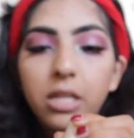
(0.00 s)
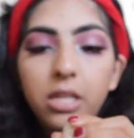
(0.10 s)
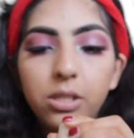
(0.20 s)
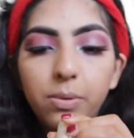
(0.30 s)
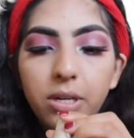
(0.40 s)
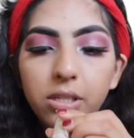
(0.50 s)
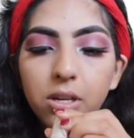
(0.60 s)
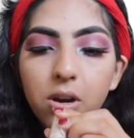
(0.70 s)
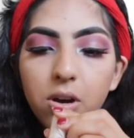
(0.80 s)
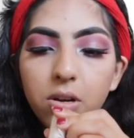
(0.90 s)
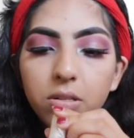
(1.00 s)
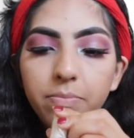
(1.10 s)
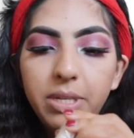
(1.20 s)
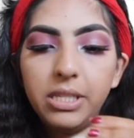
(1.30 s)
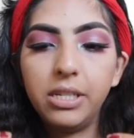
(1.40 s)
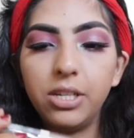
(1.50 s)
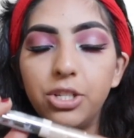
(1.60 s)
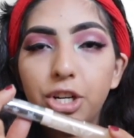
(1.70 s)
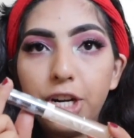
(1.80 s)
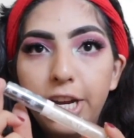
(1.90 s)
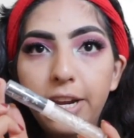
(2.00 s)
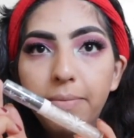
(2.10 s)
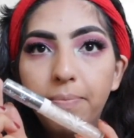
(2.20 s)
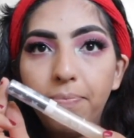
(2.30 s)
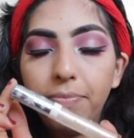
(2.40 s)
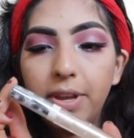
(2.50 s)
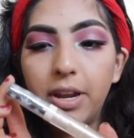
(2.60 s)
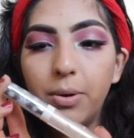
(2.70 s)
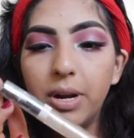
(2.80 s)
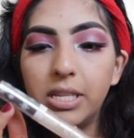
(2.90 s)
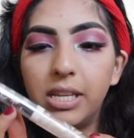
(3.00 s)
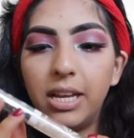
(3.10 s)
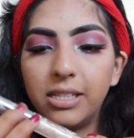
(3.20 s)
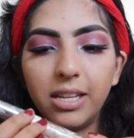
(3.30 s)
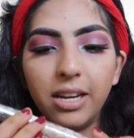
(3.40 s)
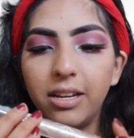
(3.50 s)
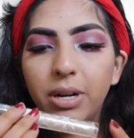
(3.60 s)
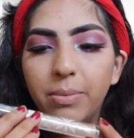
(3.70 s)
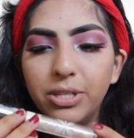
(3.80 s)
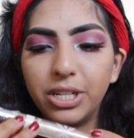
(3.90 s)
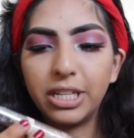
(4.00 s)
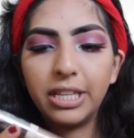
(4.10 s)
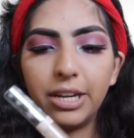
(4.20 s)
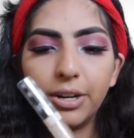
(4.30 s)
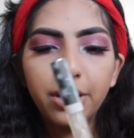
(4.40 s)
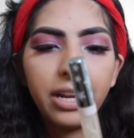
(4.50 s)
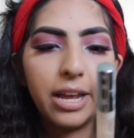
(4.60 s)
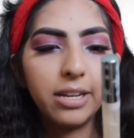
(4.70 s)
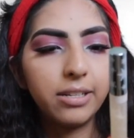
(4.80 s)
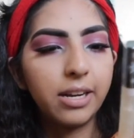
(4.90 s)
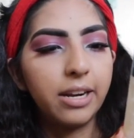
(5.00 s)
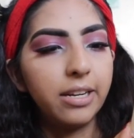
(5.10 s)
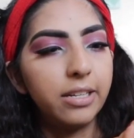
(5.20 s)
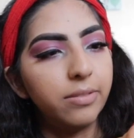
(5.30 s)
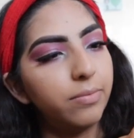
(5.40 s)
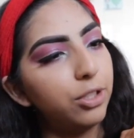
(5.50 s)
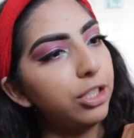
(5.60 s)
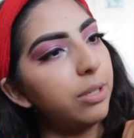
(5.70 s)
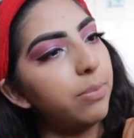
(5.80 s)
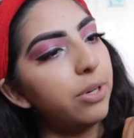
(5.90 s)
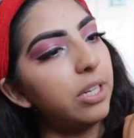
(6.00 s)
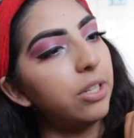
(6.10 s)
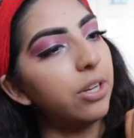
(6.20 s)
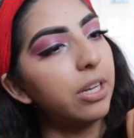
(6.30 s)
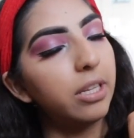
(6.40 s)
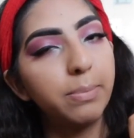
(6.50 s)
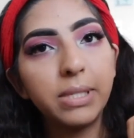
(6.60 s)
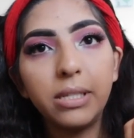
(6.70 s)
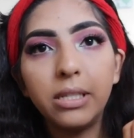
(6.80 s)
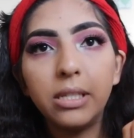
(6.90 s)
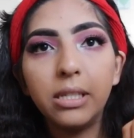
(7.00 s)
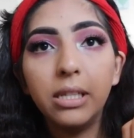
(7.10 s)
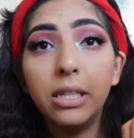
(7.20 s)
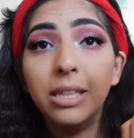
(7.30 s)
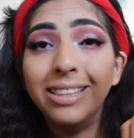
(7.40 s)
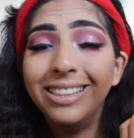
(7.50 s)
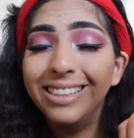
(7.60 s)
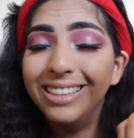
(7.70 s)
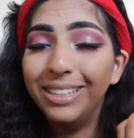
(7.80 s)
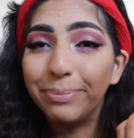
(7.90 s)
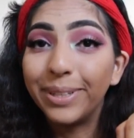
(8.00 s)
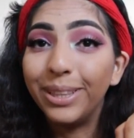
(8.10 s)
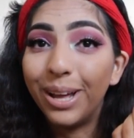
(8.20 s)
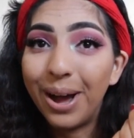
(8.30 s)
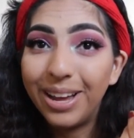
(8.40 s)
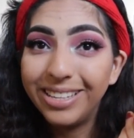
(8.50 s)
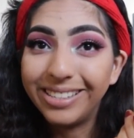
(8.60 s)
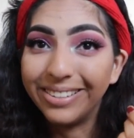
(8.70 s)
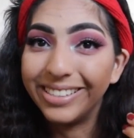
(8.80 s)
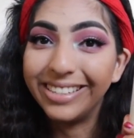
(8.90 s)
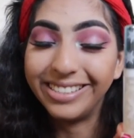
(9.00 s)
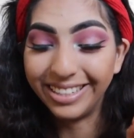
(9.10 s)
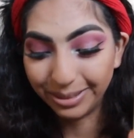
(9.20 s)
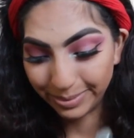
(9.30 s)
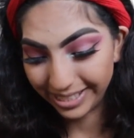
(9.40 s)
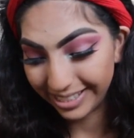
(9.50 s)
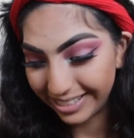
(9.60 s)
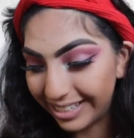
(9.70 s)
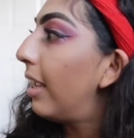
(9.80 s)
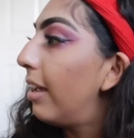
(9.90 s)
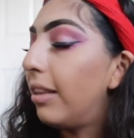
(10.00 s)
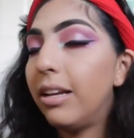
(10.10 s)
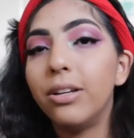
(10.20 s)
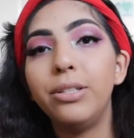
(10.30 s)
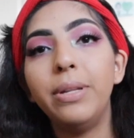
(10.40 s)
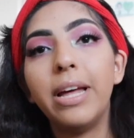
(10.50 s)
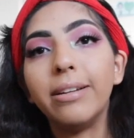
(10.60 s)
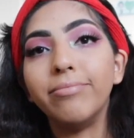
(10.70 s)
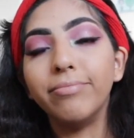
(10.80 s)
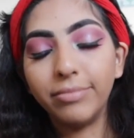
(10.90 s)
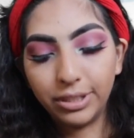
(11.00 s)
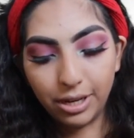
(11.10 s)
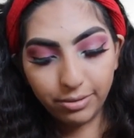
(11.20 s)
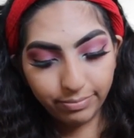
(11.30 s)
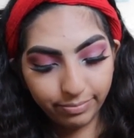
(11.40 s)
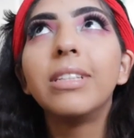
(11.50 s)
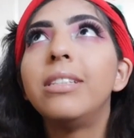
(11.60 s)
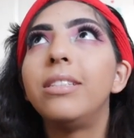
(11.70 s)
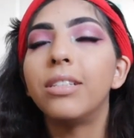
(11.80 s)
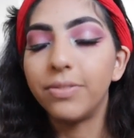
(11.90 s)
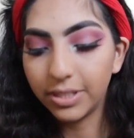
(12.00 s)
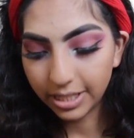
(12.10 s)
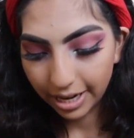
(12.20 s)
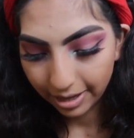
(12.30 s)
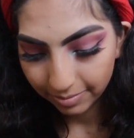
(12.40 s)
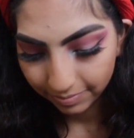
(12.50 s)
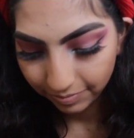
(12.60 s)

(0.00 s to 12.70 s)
This one is called Mystic Journey, and I want to say it's like pretty much a clear yet kind of shimmery looking lips lip gloss. I was gonna say lipstick. Yeah, I think I'll do that. So it's just for today.